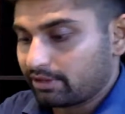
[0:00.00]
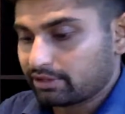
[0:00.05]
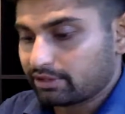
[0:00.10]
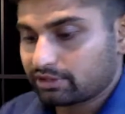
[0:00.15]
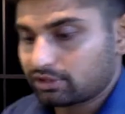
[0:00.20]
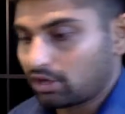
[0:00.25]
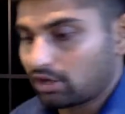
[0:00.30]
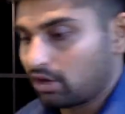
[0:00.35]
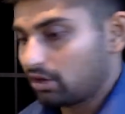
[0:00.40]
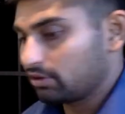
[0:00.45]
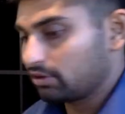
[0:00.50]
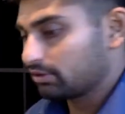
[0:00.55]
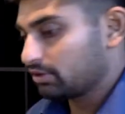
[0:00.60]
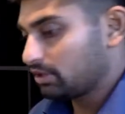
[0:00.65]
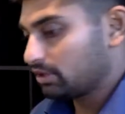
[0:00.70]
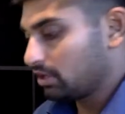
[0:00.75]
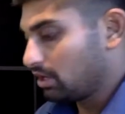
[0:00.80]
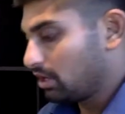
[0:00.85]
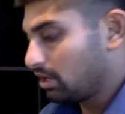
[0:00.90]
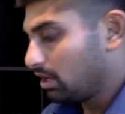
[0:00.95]
installed.
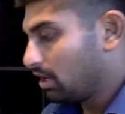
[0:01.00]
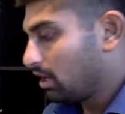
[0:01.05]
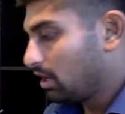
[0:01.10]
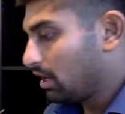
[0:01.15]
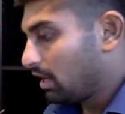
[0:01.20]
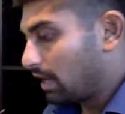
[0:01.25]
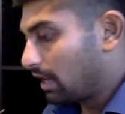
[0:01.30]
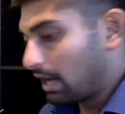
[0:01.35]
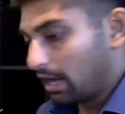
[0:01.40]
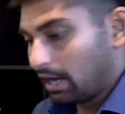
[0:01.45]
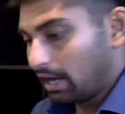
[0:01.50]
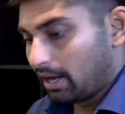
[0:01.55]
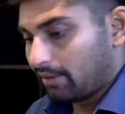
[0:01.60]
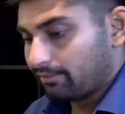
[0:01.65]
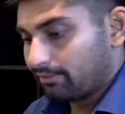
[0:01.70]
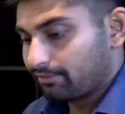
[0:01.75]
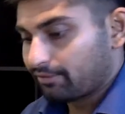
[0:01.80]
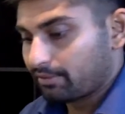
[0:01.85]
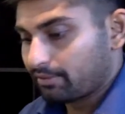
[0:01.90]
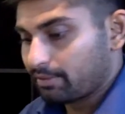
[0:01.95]

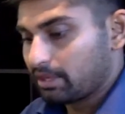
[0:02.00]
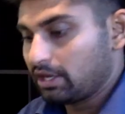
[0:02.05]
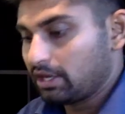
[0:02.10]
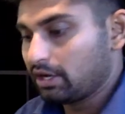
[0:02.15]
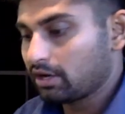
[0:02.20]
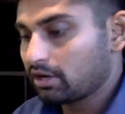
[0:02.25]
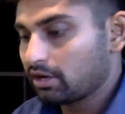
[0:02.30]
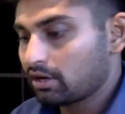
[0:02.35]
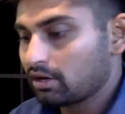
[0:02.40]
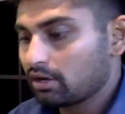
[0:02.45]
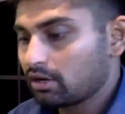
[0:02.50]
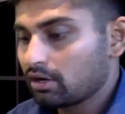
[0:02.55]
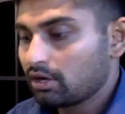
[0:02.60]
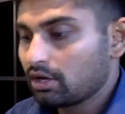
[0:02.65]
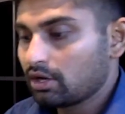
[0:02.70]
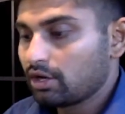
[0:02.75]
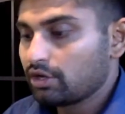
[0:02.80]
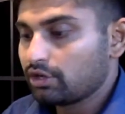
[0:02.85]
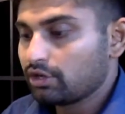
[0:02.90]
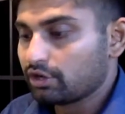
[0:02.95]
From here,
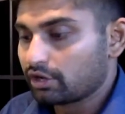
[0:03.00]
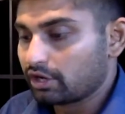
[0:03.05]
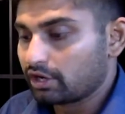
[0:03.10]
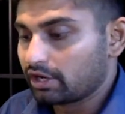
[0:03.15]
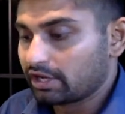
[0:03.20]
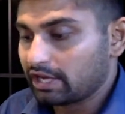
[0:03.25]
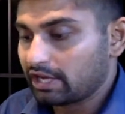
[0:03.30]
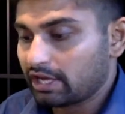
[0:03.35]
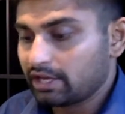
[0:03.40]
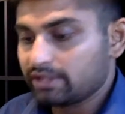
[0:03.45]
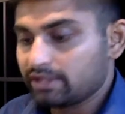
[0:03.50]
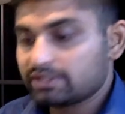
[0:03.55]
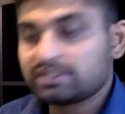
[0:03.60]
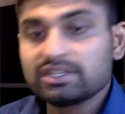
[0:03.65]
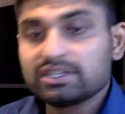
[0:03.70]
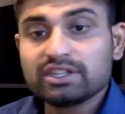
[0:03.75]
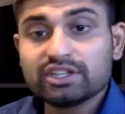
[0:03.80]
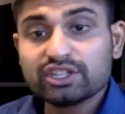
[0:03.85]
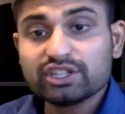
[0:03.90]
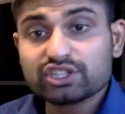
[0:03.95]
you're going to, again,
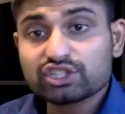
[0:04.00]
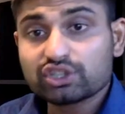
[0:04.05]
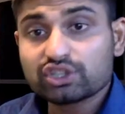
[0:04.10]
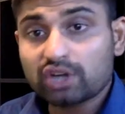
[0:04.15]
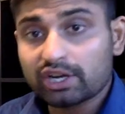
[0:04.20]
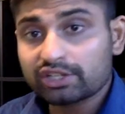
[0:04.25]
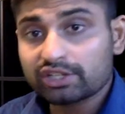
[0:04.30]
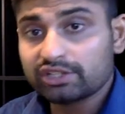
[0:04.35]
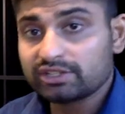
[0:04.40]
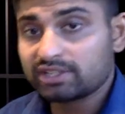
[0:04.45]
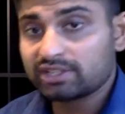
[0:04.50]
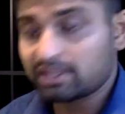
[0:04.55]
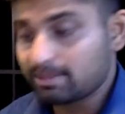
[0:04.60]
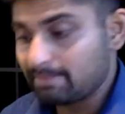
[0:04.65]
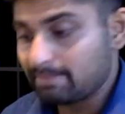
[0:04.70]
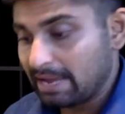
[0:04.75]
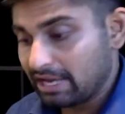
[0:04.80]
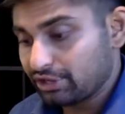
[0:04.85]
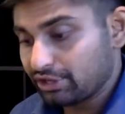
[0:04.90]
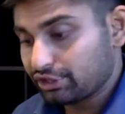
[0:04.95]
see the instructions on the
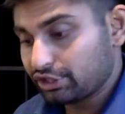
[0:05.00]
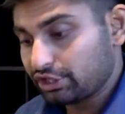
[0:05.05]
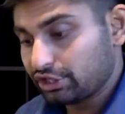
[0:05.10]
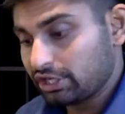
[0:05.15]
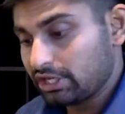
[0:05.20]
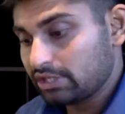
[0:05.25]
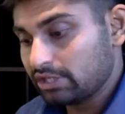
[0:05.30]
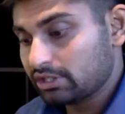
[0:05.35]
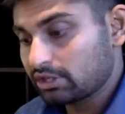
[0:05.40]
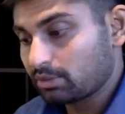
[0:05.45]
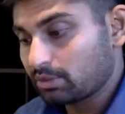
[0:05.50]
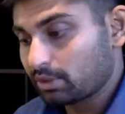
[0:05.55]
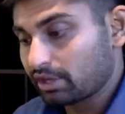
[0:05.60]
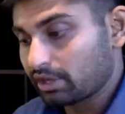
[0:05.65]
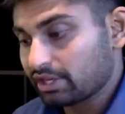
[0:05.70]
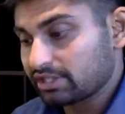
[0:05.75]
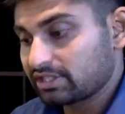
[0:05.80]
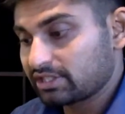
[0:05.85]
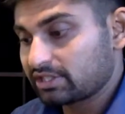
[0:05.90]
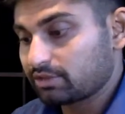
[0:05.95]
main sheet. We're
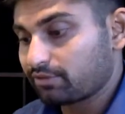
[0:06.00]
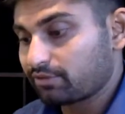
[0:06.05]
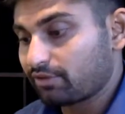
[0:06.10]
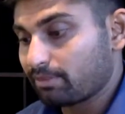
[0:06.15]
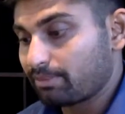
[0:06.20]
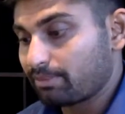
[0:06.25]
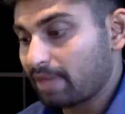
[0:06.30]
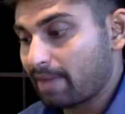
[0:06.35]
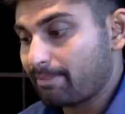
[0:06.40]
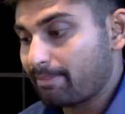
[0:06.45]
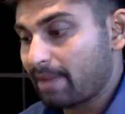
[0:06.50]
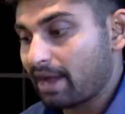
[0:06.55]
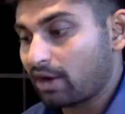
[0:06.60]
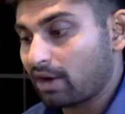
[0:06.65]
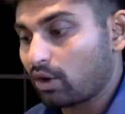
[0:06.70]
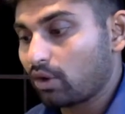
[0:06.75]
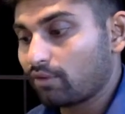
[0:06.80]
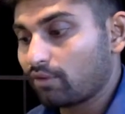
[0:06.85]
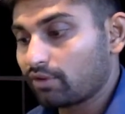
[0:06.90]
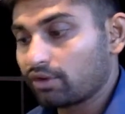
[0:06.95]
going to flip that back
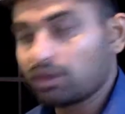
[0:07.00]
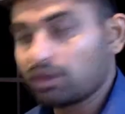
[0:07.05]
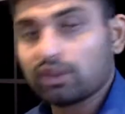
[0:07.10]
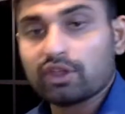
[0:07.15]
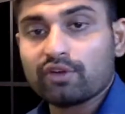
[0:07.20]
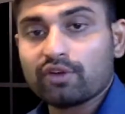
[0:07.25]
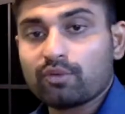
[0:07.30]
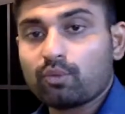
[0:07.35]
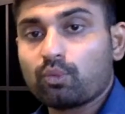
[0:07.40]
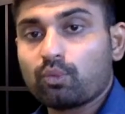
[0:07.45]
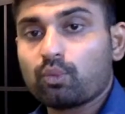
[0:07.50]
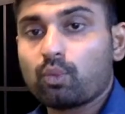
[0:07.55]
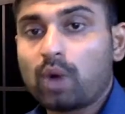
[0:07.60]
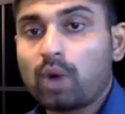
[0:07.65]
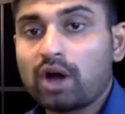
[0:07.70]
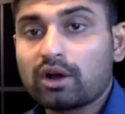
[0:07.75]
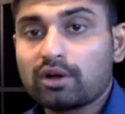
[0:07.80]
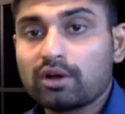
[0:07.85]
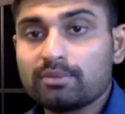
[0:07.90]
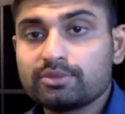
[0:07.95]
over to the
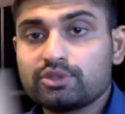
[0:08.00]
Welcome